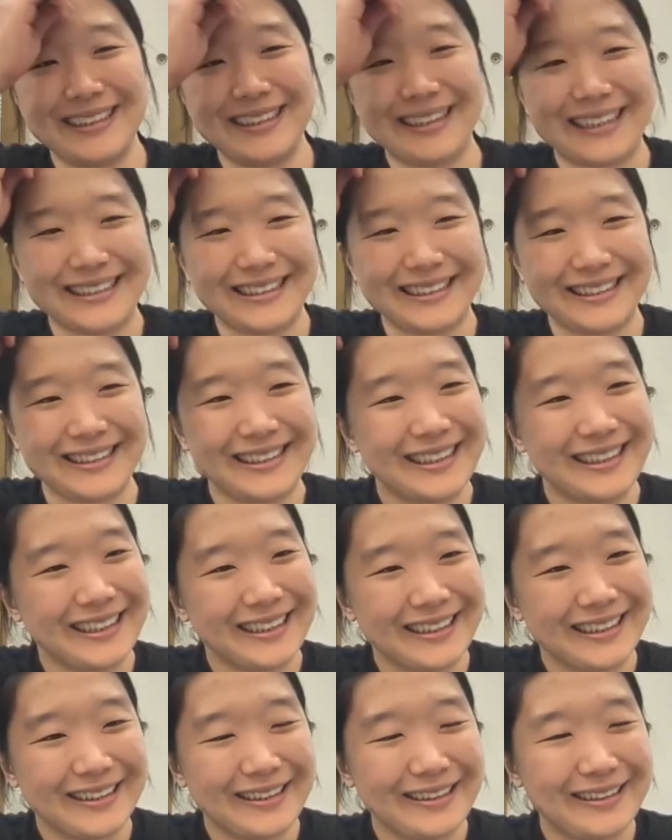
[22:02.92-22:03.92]
be nice,
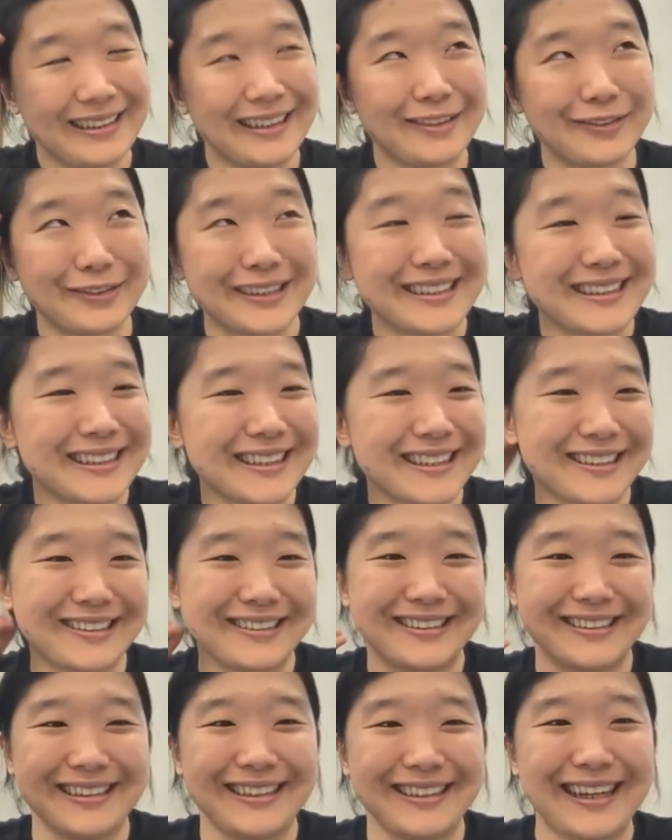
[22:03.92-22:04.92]
interesting
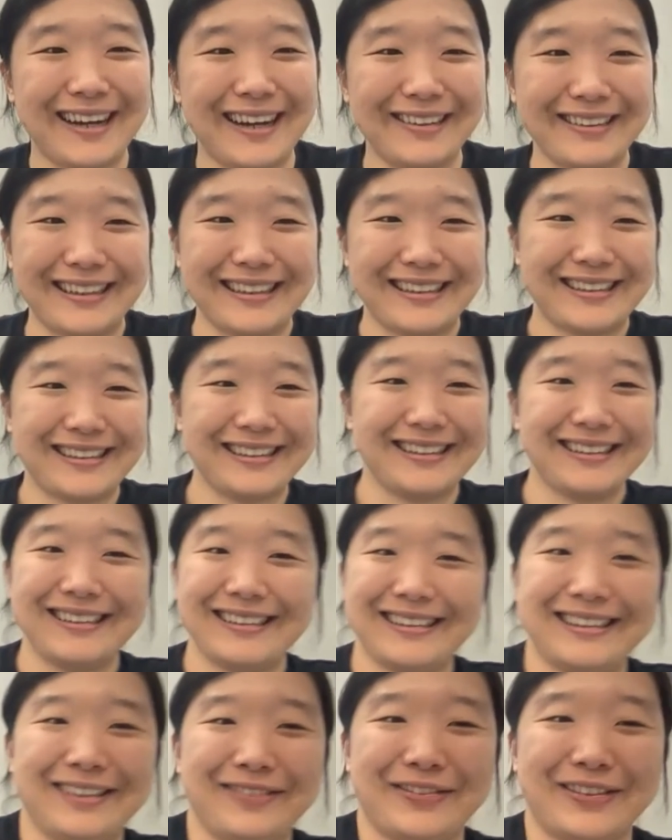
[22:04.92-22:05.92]
to see how that
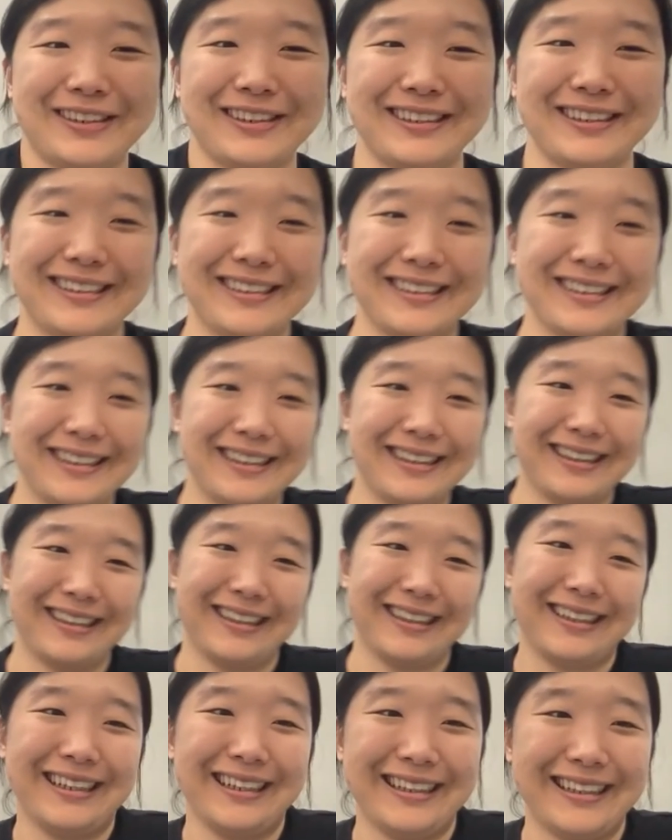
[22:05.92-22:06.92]
differs
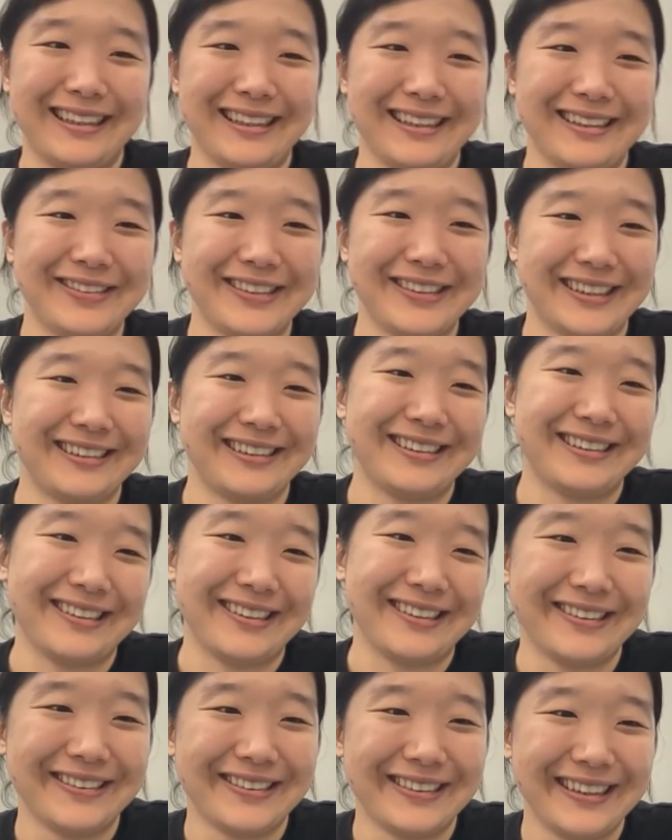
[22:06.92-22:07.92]
in the results.
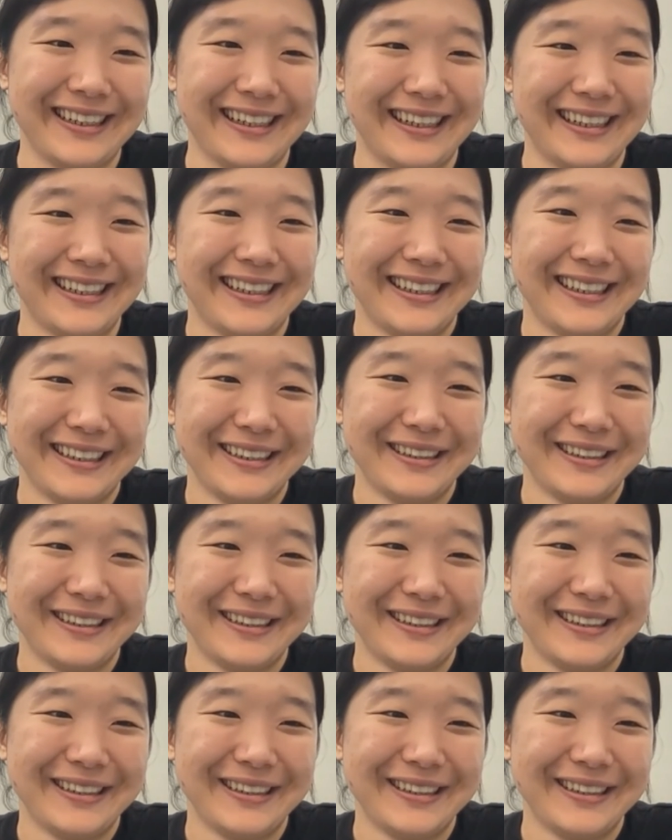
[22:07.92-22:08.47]
Yeah.